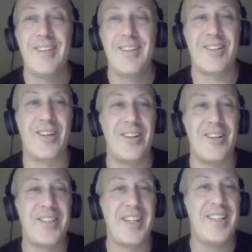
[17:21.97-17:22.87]

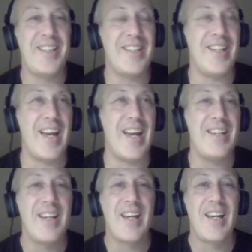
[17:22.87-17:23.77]
Tokarski's in net
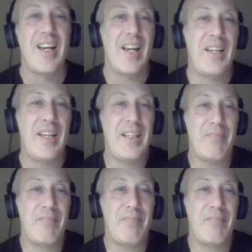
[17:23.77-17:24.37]
he,